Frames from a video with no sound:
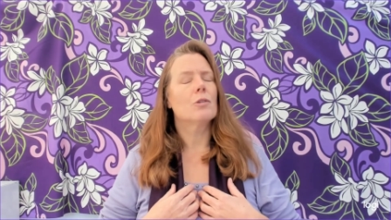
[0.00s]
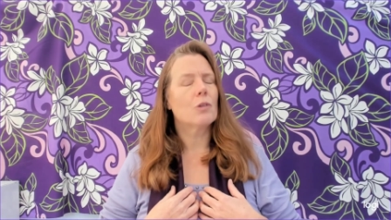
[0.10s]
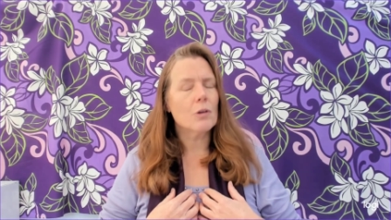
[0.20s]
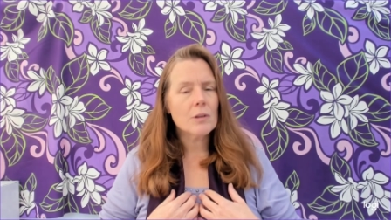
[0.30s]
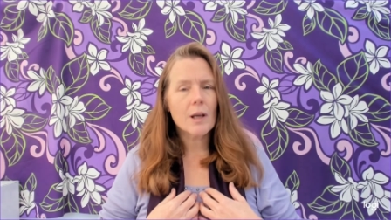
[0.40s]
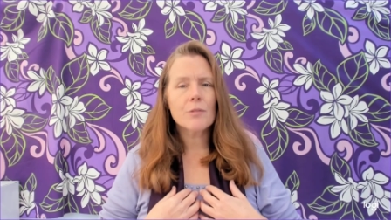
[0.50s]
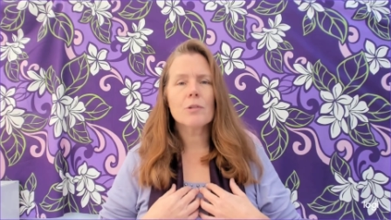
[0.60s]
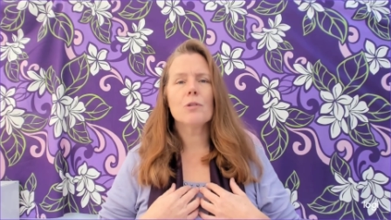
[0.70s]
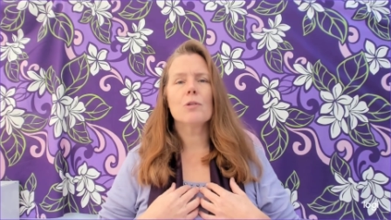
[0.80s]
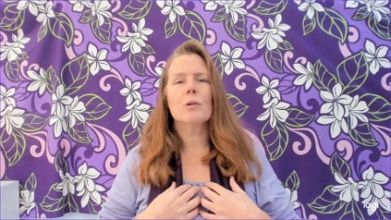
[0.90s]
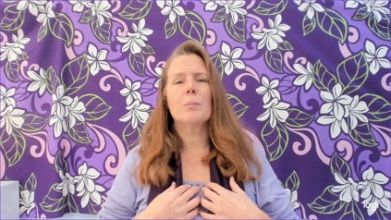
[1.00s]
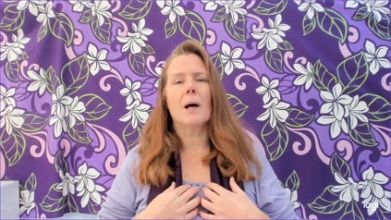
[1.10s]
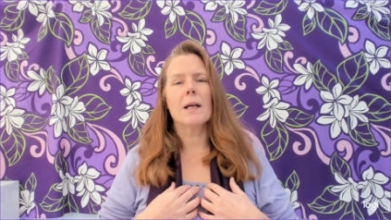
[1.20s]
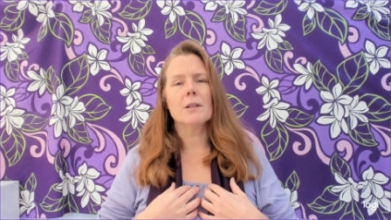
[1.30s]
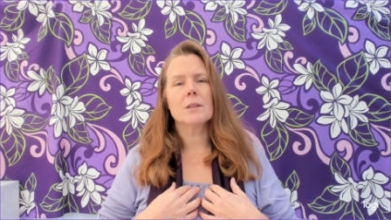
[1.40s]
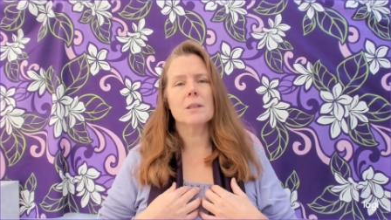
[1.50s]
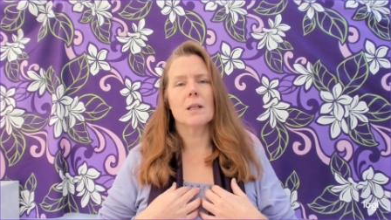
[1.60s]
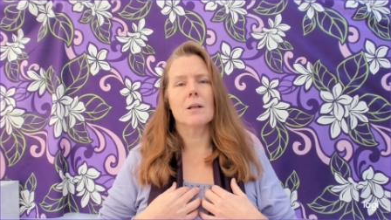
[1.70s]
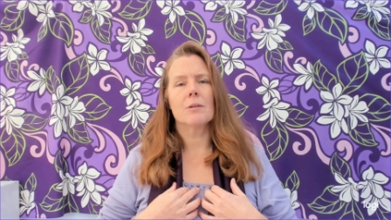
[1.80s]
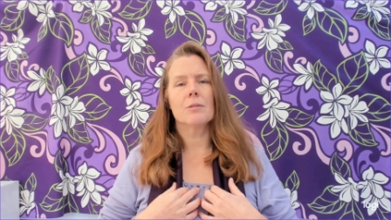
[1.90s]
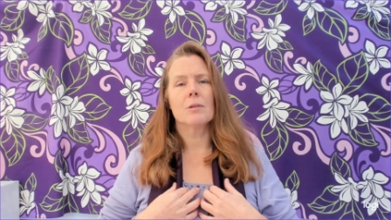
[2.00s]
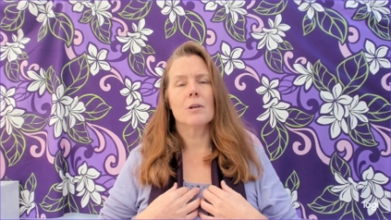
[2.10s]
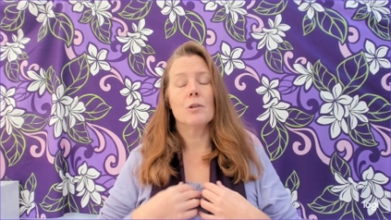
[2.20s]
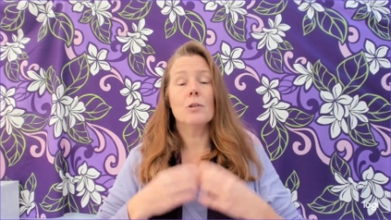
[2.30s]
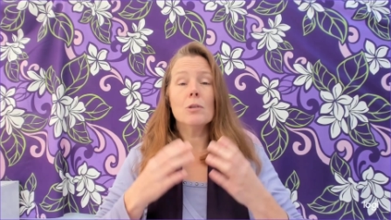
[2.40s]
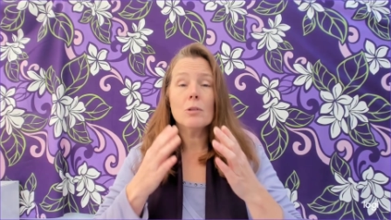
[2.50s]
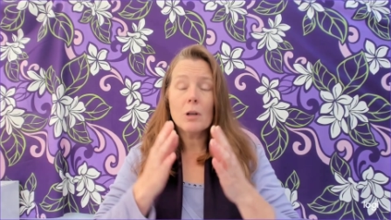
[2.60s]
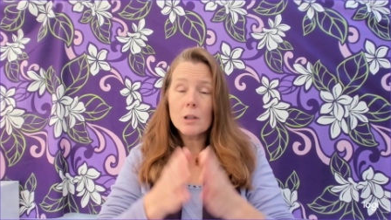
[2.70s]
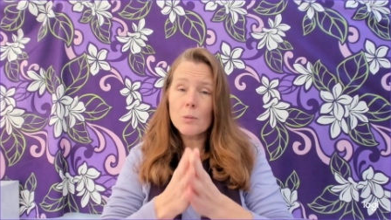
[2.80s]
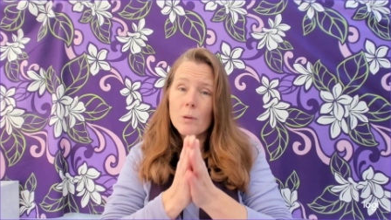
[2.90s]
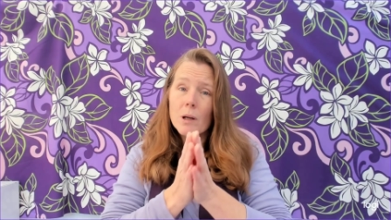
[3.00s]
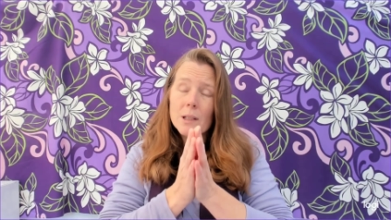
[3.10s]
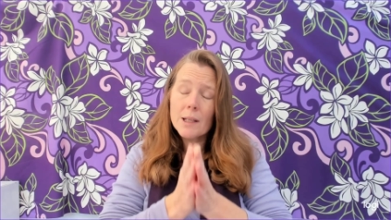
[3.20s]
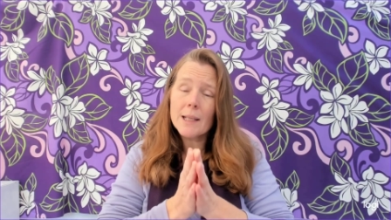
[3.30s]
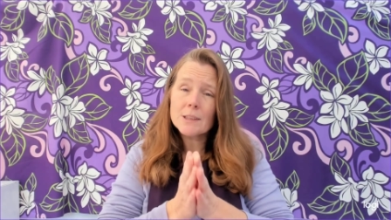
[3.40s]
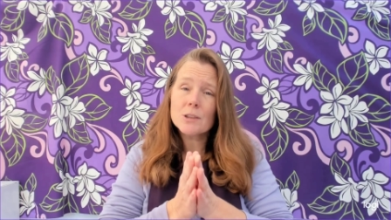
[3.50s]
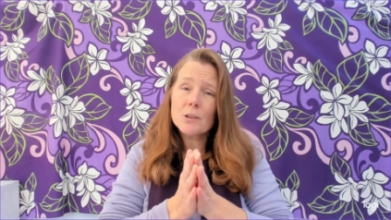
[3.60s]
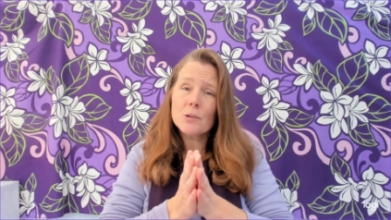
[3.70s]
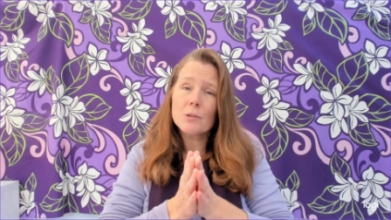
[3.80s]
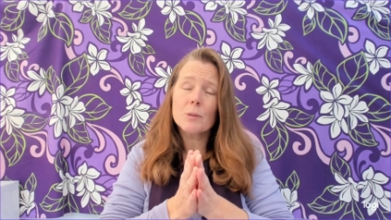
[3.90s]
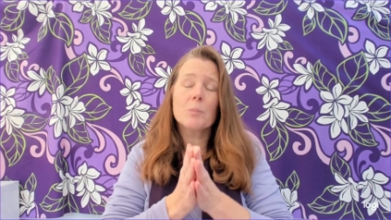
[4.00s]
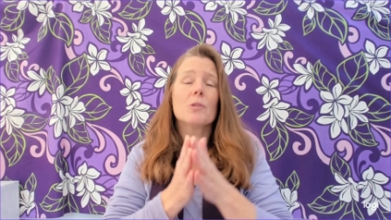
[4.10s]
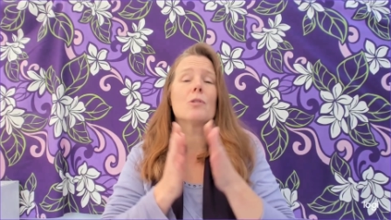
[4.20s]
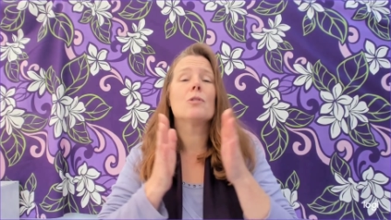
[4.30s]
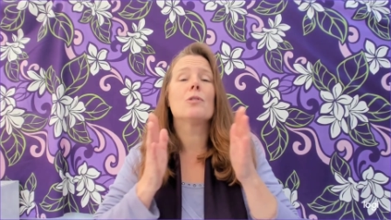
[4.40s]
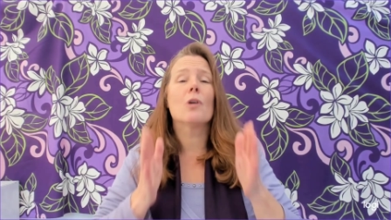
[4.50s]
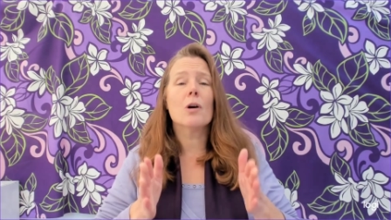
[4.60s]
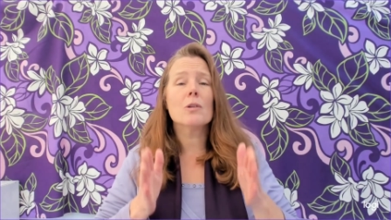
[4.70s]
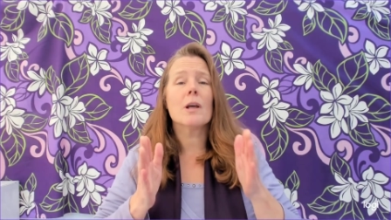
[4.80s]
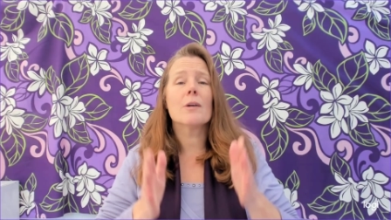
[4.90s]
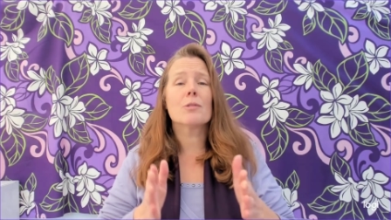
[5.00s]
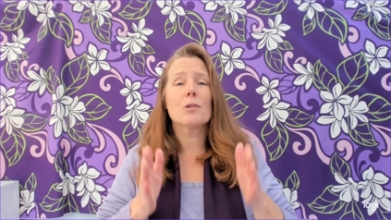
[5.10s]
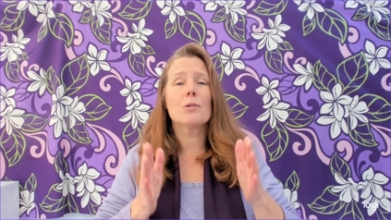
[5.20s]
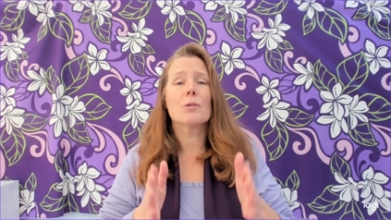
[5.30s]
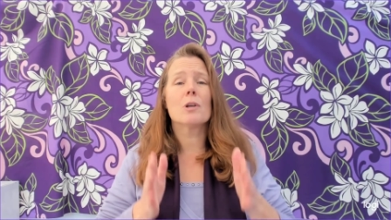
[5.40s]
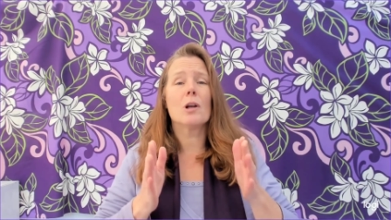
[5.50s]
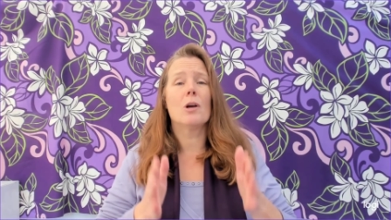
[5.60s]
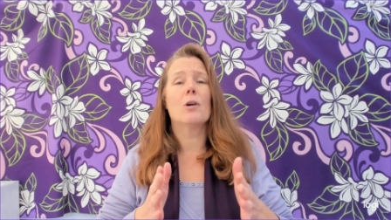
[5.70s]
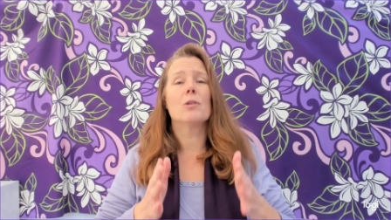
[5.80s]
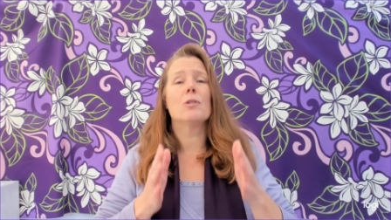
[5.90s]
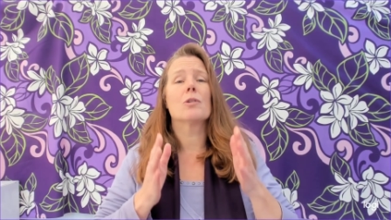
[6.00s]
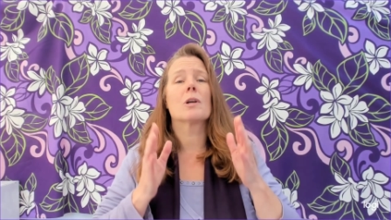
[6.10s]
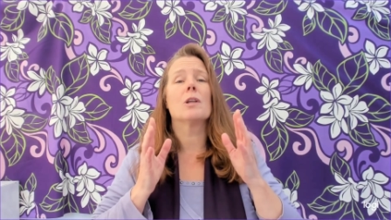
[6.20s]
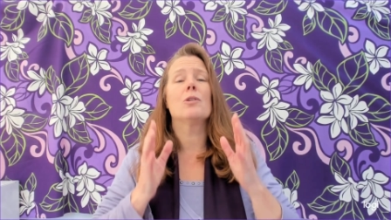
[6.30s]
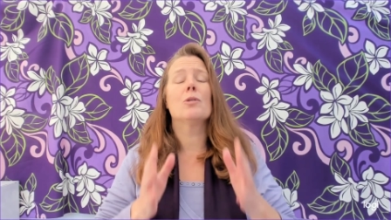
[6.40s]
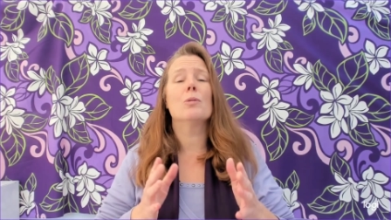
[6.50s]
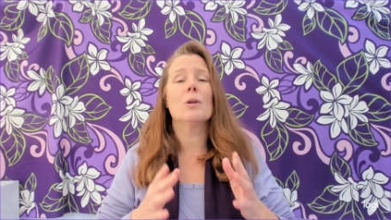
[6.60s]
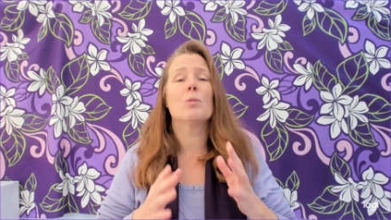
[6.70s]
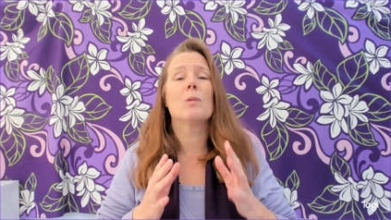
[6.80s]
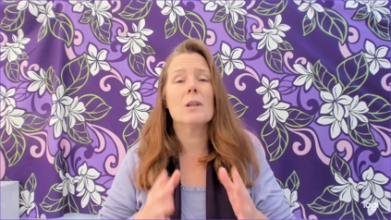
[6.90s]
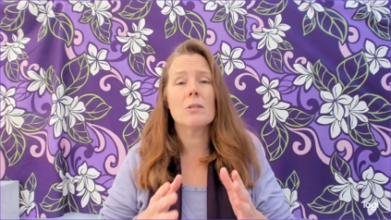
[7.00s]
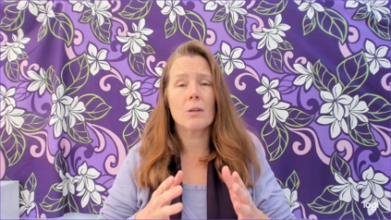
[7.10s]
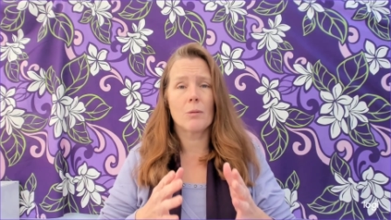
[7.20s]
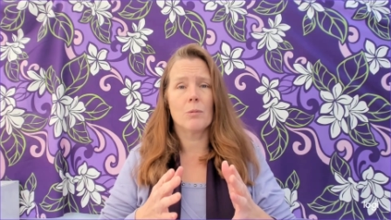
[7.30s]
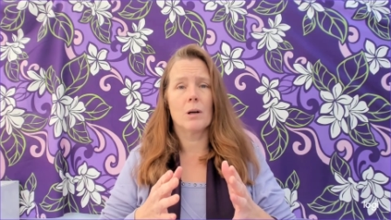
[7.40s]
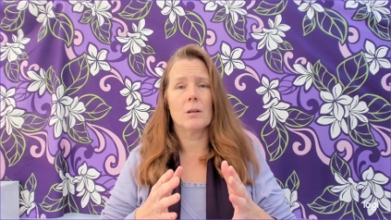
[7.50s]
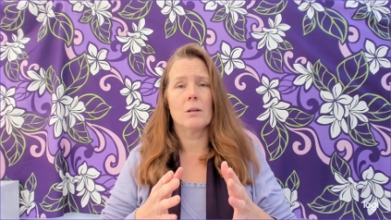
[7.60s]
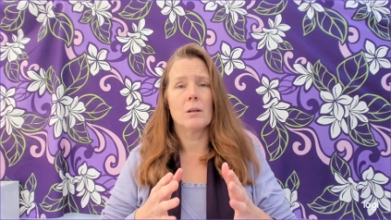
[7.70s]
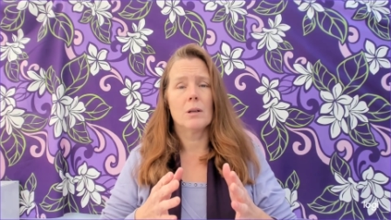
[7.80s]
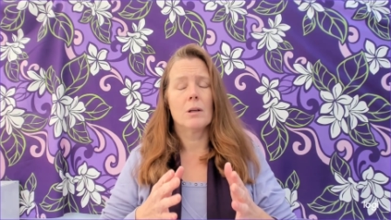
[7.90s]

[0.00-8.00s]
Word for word: Don't have to do it by yourself. You are the one that has to do it, but you don't have to do it alone. You can do it with someone.